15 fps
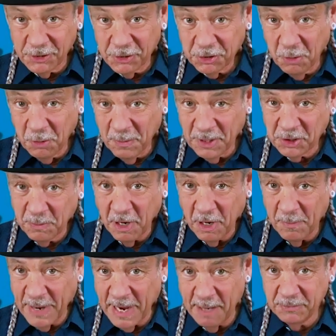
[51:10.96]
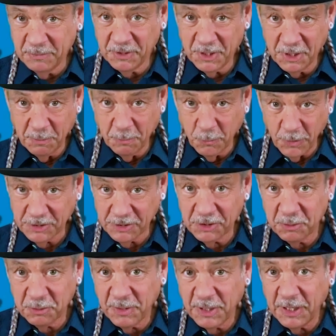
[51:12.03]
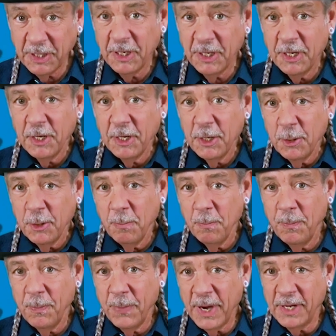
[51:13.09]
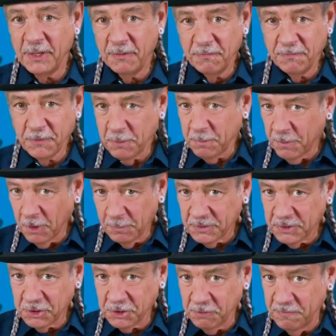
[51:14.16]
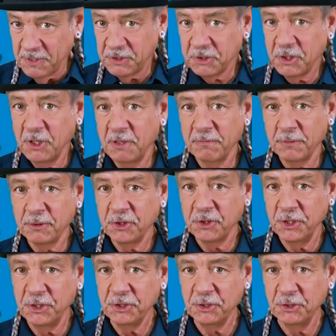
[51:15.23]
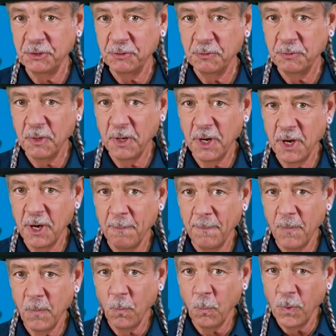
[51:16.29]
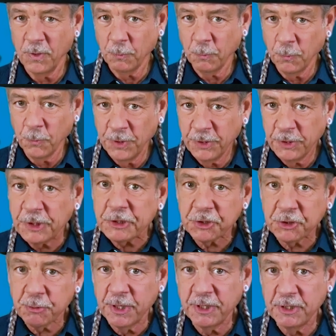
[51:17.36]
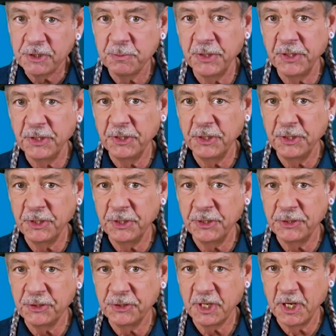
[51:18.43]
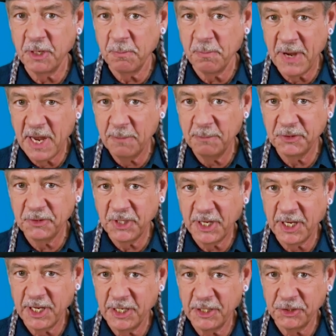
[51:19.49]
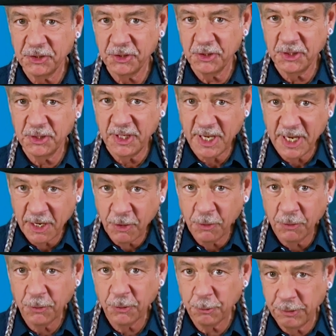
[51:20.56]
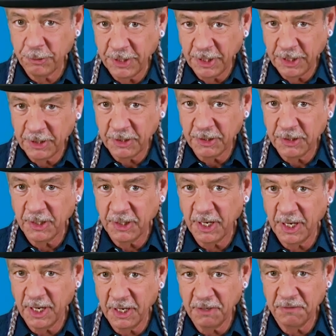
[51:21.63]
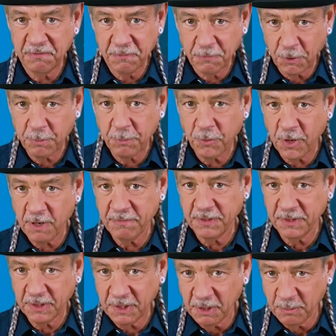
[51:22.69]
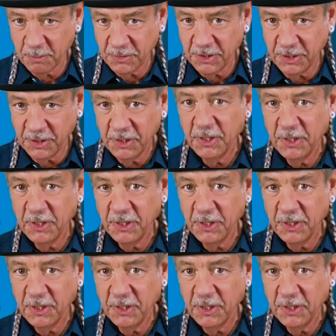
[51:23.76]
so much about MAPS that impresses me. But for the purposes of this conversation, what really strikes me is that MAPS has now created a for-profit company